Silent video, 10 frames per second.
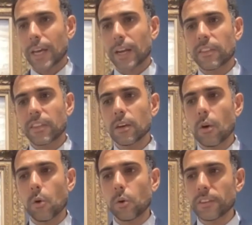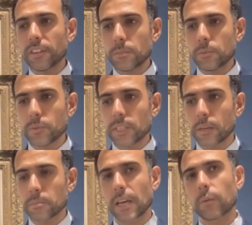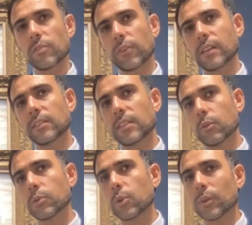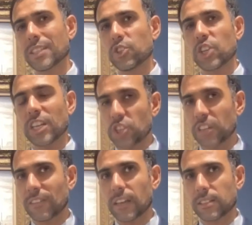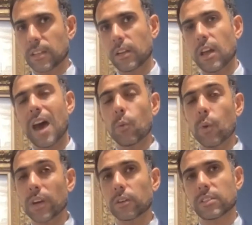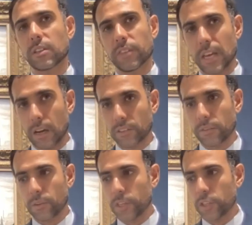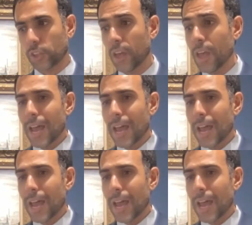And I think all these museums are reflecting also its changing taste and an awareness of the art of the region.